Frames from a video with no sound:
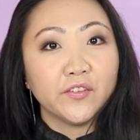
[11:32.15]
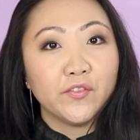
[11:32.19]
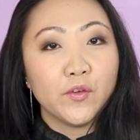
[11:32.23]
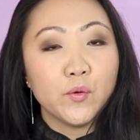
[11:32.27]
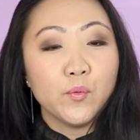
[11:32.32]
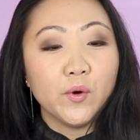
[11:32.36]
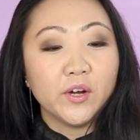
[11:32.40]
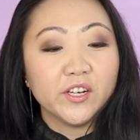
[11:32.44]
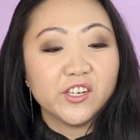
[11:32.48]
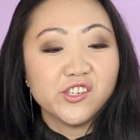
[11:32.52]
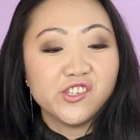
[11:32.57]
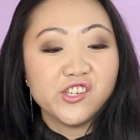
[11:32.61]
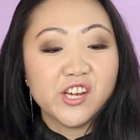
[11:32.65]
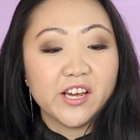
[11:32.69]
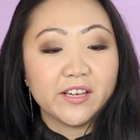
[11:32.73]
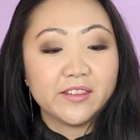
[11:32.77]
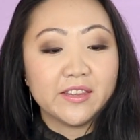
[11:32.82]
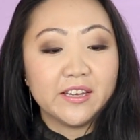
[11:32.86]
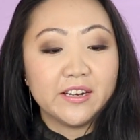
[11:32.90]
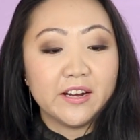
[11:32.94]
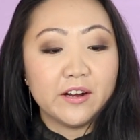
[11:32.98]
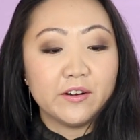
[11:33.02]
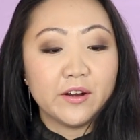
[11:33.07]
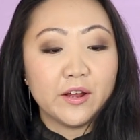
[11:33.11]
if you wanna check
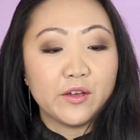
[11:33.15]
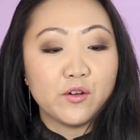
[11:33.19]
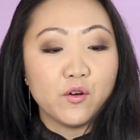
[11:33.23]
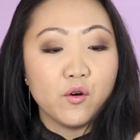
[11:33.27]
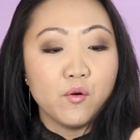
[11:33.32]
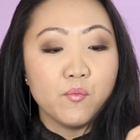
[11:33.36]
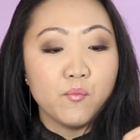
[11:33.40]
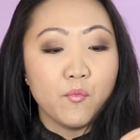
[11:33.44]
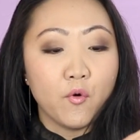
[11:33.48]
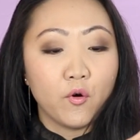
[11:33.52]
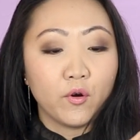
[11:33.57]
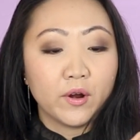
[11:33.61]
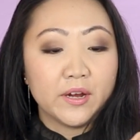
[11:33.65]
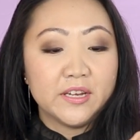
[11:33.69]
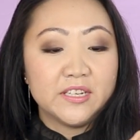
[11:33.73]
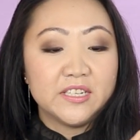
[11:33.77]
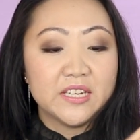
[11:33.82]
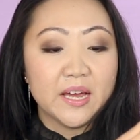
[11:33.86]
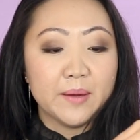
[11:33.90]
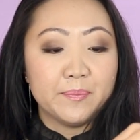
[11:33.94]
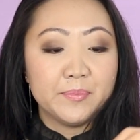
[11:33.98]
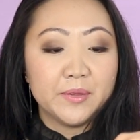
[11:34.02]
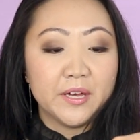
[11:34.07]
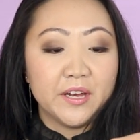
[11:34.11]
that out, I go more in
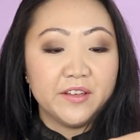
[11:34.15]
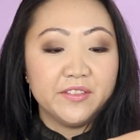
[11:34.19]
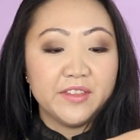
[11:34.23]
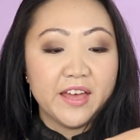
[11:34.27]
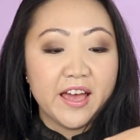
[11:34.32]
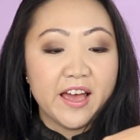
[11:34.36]
depth on